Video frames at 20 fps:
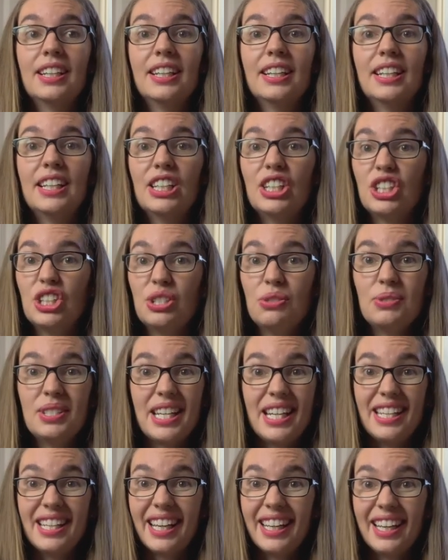Get a cute
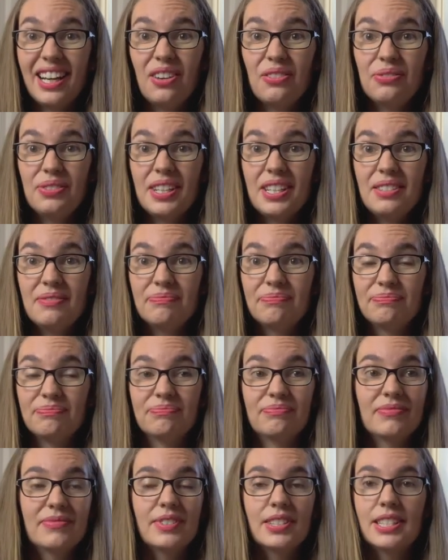date night outfit
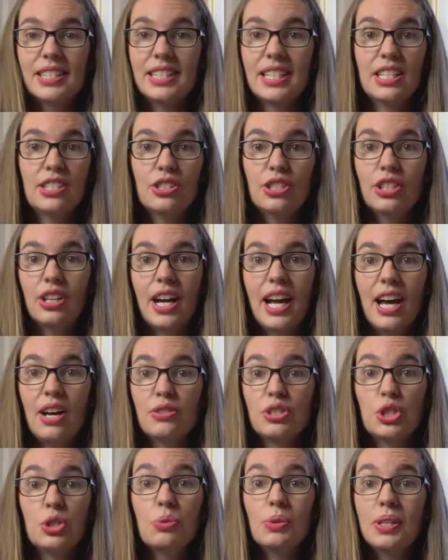sent to your
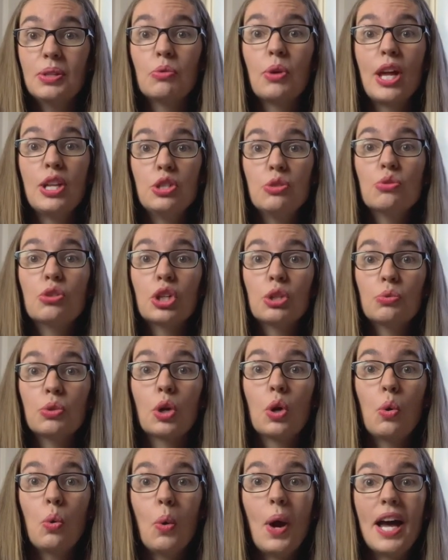house. You can
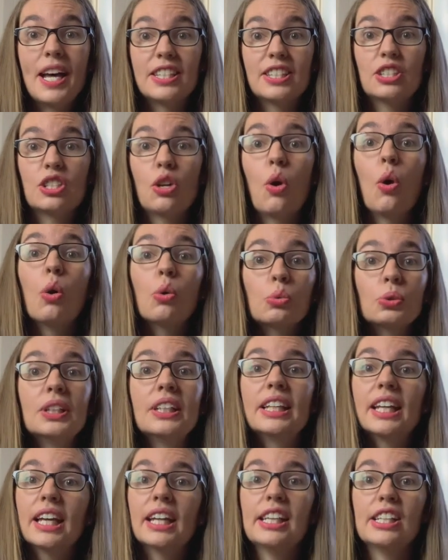request only
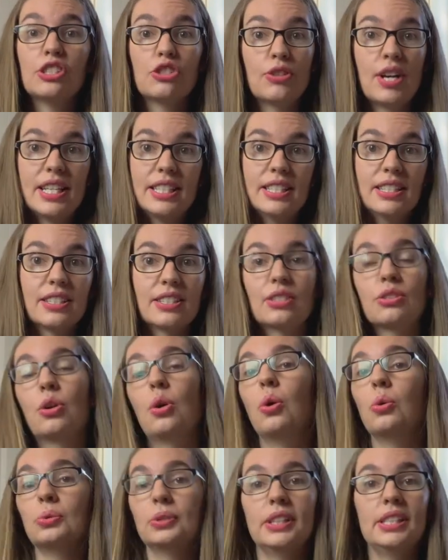getting dresses or
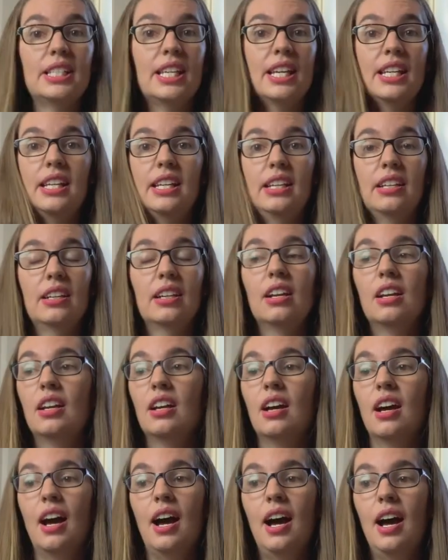only getting,
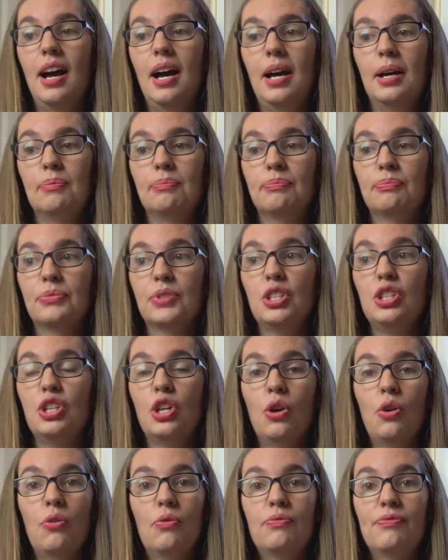you
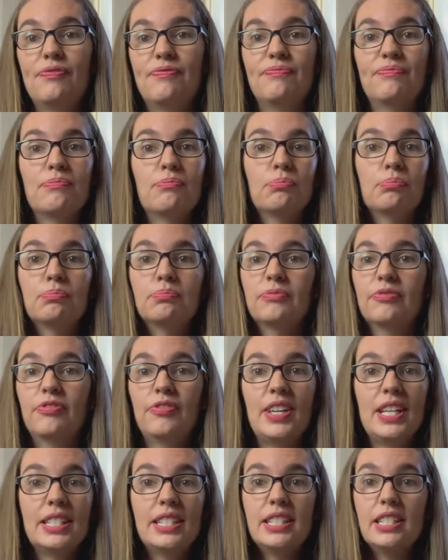know,
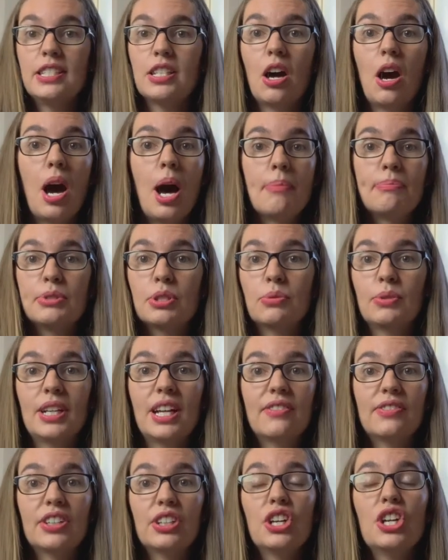fancy tops or
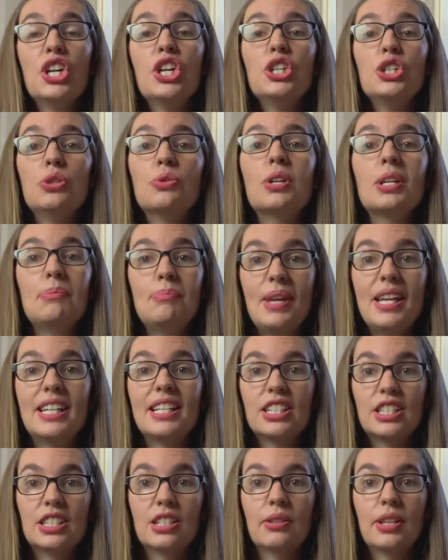whatever. You can make
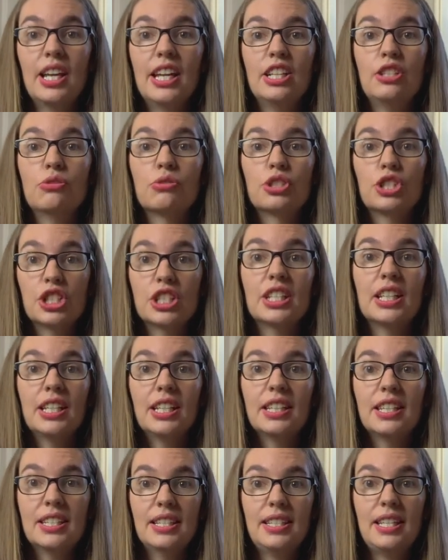it so that you're just getting
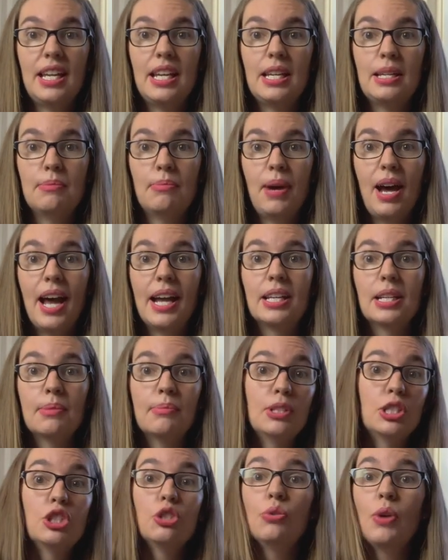the same item,
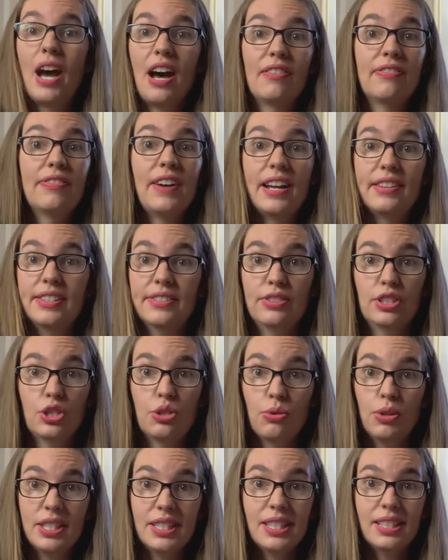and so you have 5 different
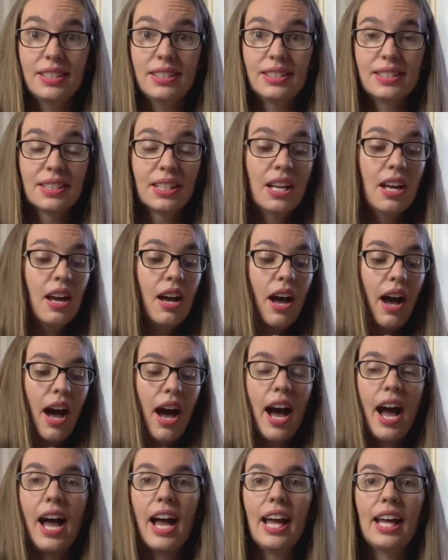choices.
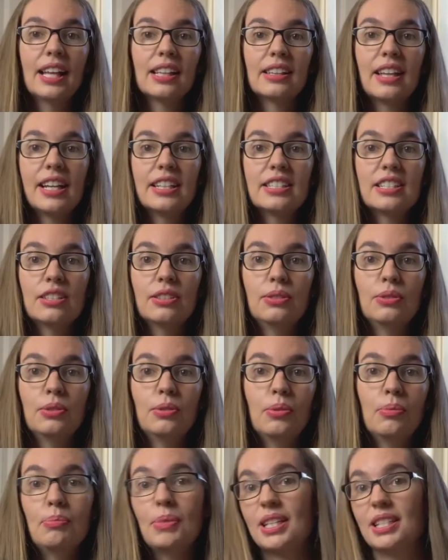I like
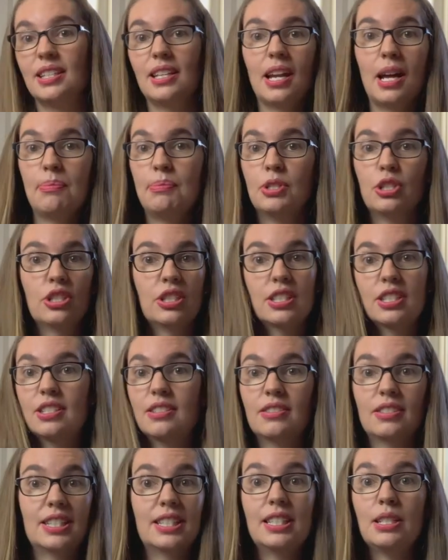to mix it up and
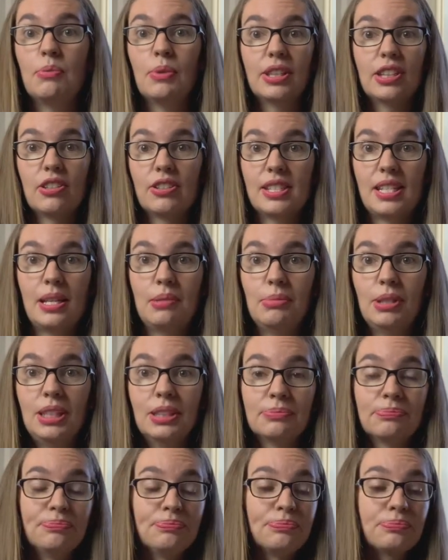just see what they'll send
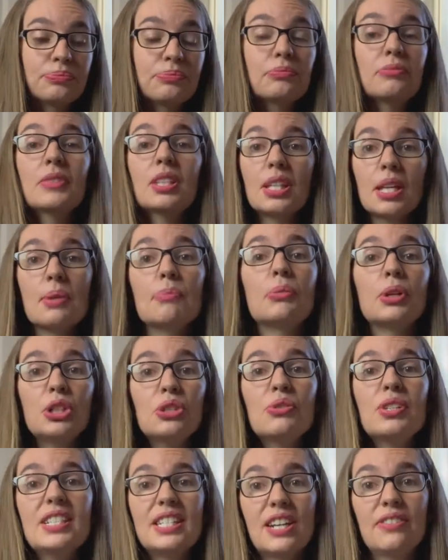me. But you
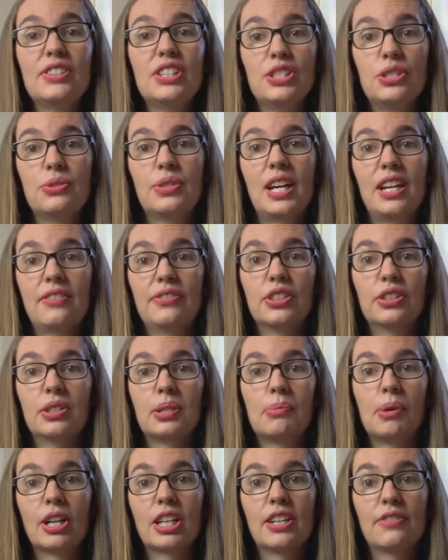can definitely do that if you're in the
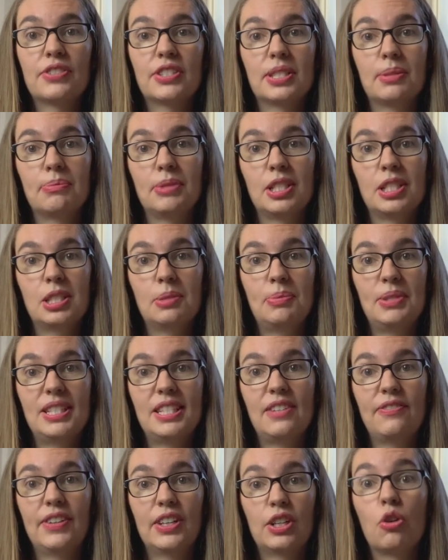market for something
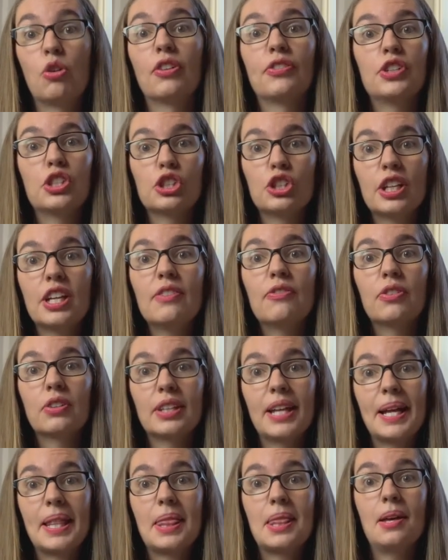specific. Or if you're looking for
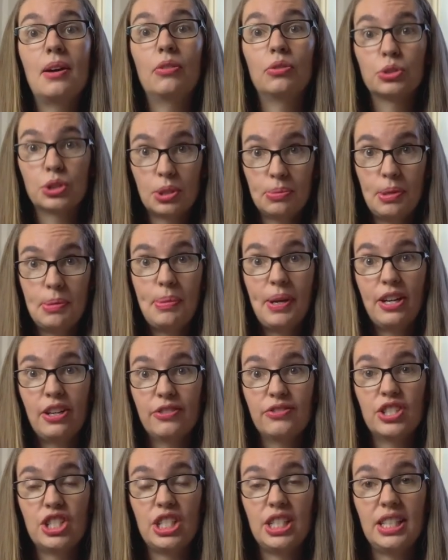like the ultimate pair
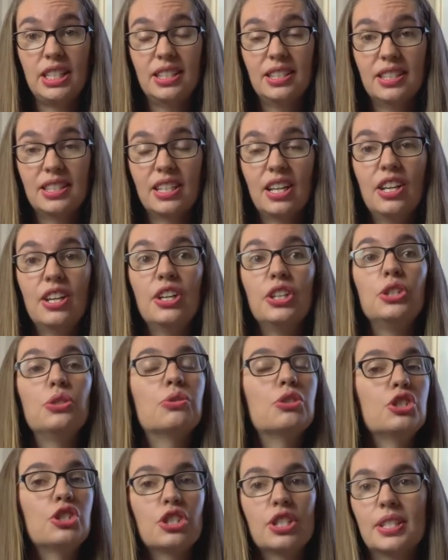of jeans, you
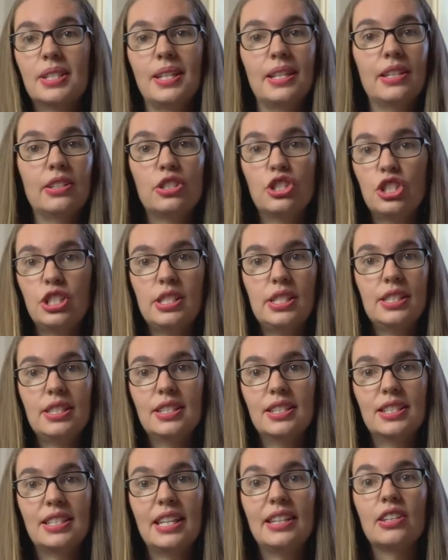can just say
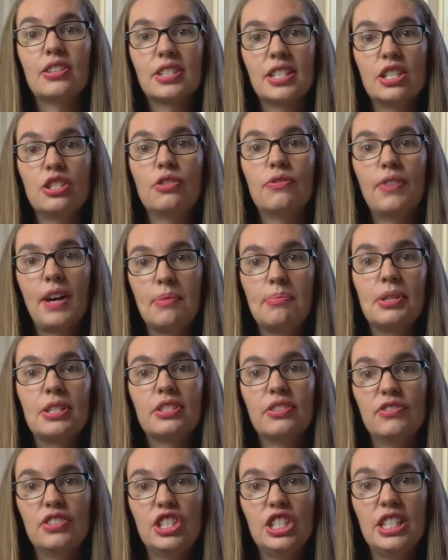jeans and they'll send you 5 pairs
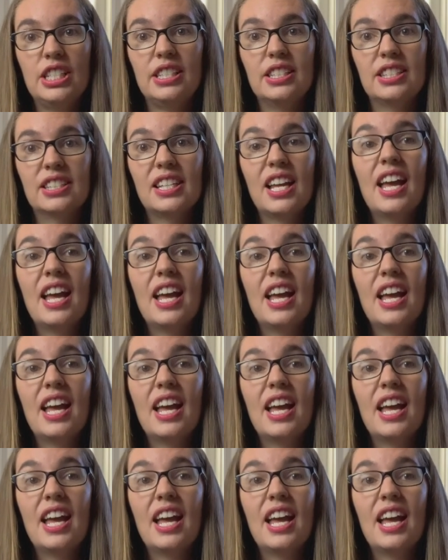of jeans